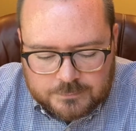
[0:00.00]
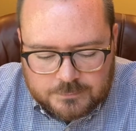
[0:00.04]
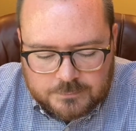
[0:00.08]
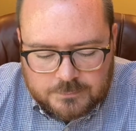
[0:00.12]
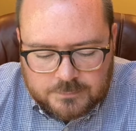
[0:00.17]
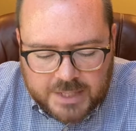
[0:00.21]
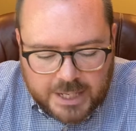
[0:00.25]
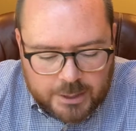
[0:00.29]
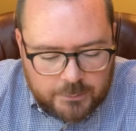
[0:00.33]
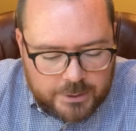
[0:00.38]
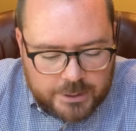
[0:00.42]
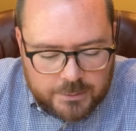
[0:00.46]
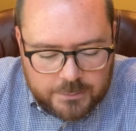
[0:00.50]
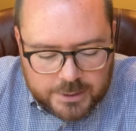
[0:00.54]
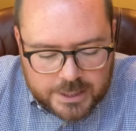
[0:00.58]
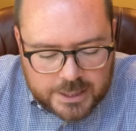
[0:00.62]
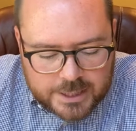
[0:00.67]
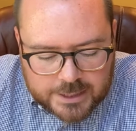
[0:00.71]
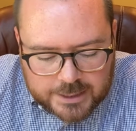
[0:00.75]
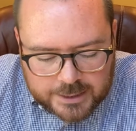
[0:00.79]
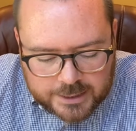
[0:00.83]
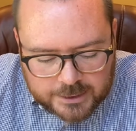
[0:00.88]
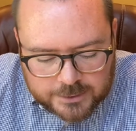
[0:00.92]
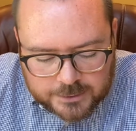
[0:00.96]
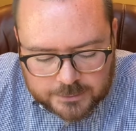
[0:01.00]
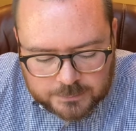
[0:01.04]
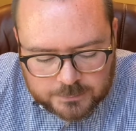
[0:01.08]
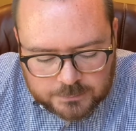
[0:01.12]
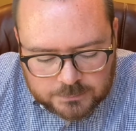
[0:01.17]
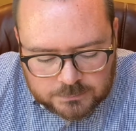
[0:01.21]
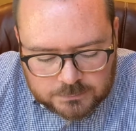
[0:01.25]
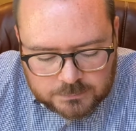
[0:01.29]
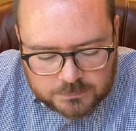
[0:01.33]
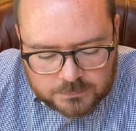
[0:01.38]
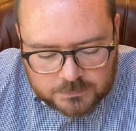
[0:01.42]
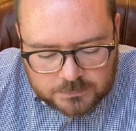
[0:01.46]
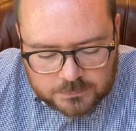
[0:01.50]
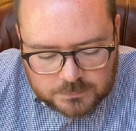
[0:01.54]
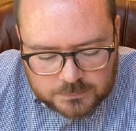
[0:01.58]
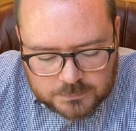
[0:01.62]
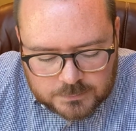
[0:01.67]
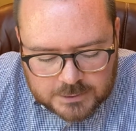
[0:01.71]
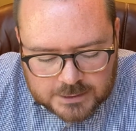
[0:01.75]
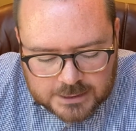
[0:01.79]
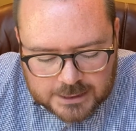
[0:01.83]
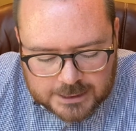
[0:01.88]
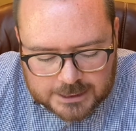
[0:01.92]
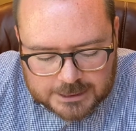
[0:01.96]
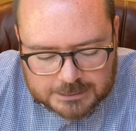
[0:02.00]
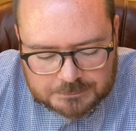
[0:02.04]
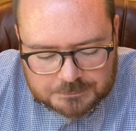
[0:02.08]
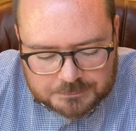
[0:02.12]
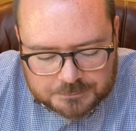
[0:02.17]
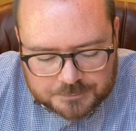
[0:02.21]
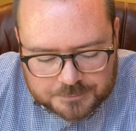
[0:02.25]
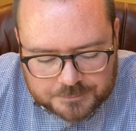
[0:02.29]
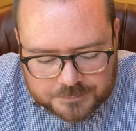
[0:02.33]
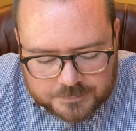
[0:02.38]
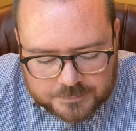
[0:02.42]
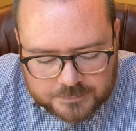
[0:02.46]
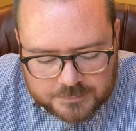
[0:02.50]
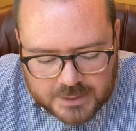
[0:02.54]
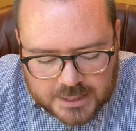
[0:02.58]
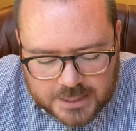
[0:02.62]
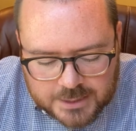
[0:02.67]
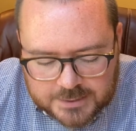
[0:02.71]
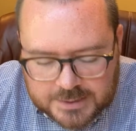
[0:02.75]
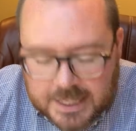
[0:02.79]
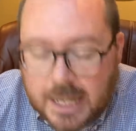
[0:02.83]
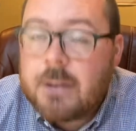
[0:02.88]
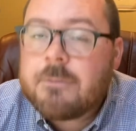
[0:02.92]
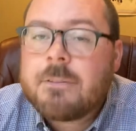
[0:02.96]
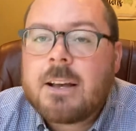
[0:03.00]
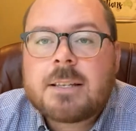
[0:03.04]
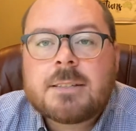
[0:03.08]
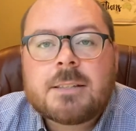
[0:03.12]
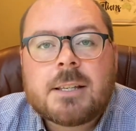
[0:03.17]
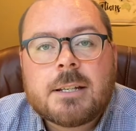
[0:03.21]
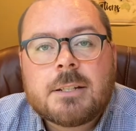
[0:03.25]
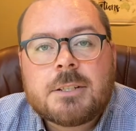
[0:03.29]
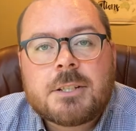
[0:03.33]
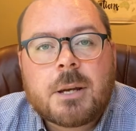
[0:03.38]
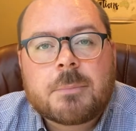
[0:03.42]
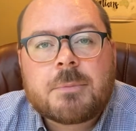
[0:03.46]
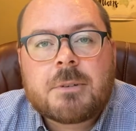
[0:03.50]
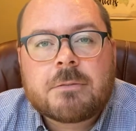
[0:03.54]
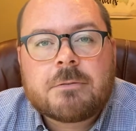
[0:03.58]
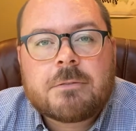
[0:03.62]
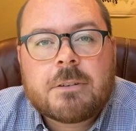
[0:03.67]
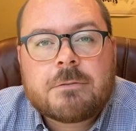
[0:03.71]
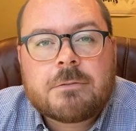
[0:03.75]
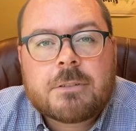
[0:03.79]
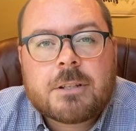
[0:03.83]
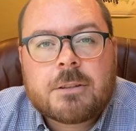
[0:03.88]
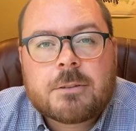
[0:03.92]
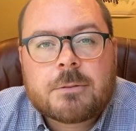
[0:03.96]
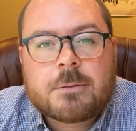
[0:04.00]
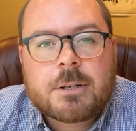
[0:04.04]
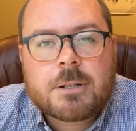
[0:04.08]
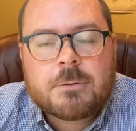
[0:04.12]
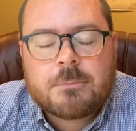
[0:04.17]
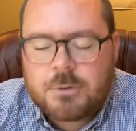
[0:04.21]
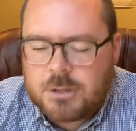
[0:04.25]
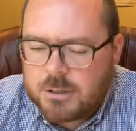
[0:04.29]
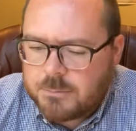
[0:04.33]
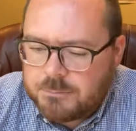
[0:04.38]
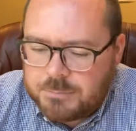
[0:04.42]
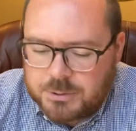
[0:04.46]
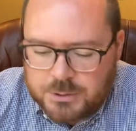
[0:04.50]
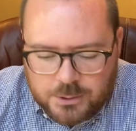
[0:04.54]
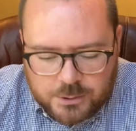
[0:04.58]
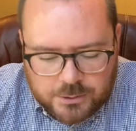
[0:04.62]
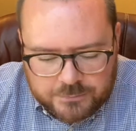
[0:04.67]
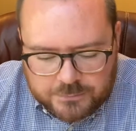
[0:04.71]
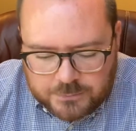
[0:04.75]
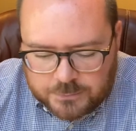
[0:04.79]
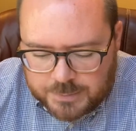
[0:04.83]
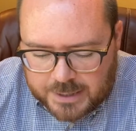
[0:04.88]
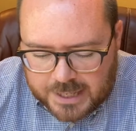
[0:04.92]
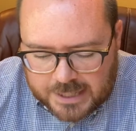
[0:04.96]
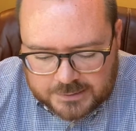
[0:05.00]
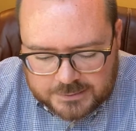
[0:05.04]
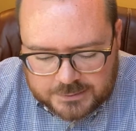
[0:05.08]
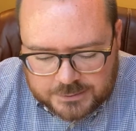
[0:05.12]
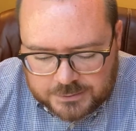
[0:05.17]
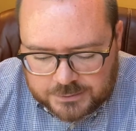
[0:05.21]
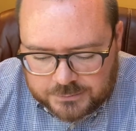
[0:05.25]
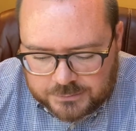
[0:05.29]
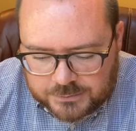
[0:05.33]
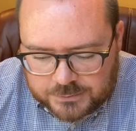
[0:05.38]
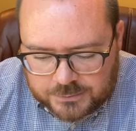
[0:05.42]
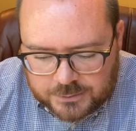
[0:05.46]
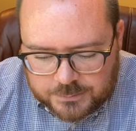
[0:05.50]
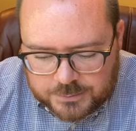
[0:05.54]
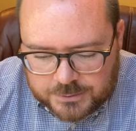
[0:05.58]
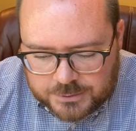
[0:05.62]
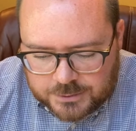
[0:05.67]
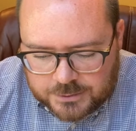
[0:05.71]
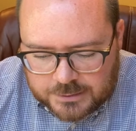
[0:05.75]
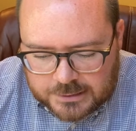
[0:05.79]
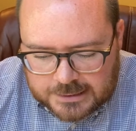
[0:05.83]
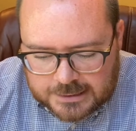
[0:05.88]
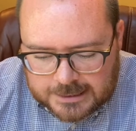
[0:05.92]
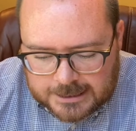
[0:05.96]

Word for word: that we read here um, is out of Isaiah chapter 53. What a beautiful passage of scripture.